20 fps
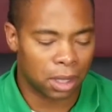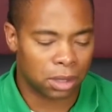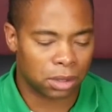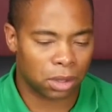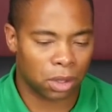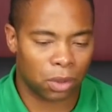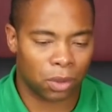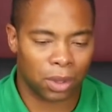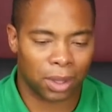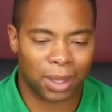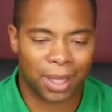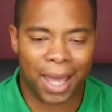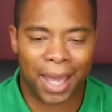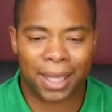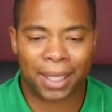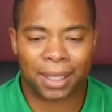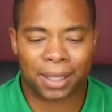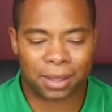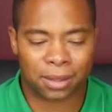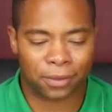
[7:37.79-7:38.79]
So a
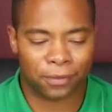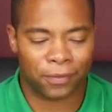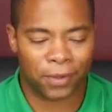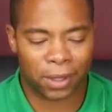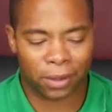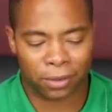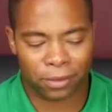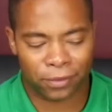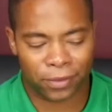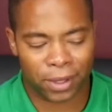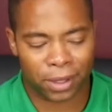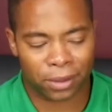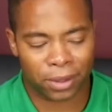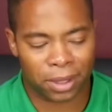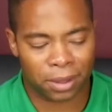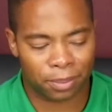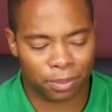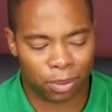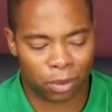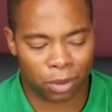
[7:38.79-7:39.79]
light is a very,
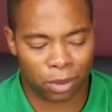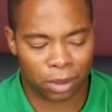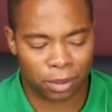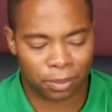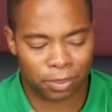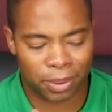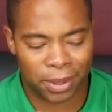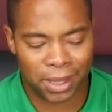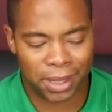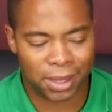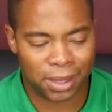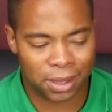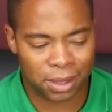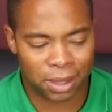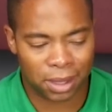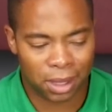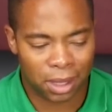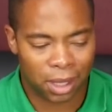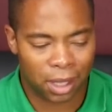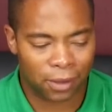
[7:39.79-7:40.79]
very important
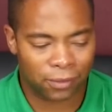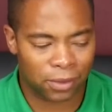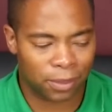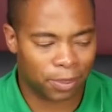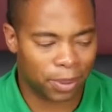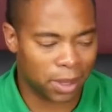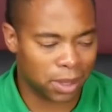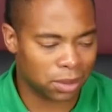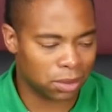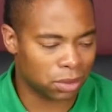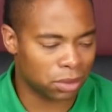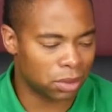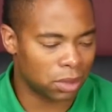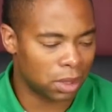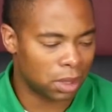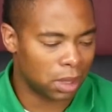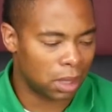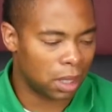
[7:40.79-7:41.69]
piece of the puzzle.